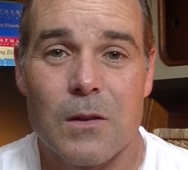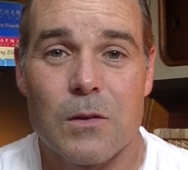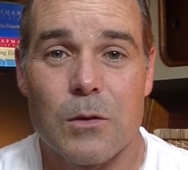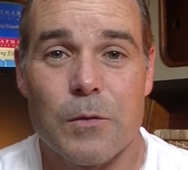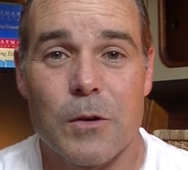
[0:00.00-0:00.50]

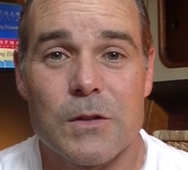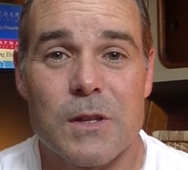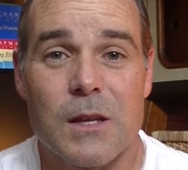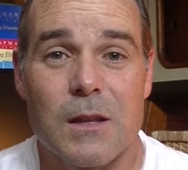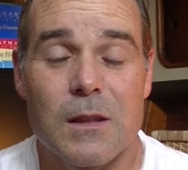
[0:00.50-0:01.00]
So the first
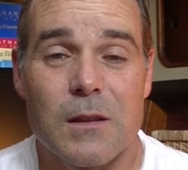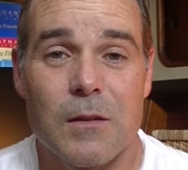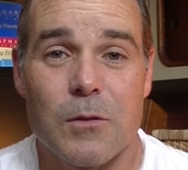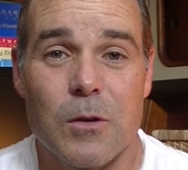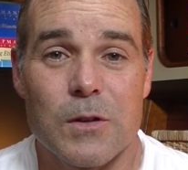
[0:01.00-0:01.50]
thing,
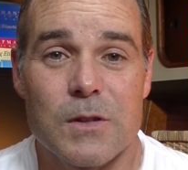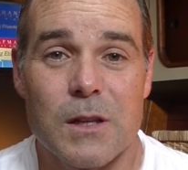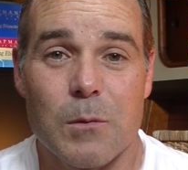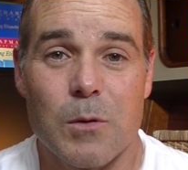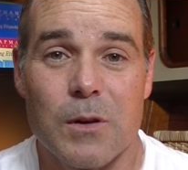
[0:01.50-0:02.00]
of course,
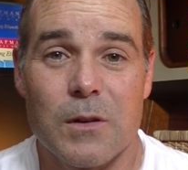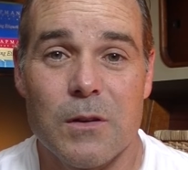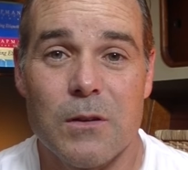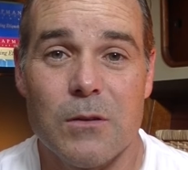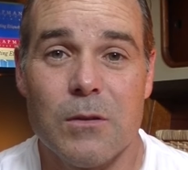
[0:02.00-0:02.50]
that I'm going to
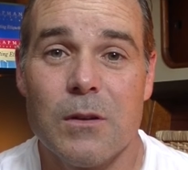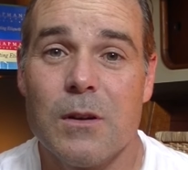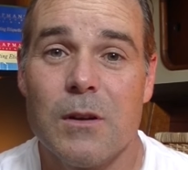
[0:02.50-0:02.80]
do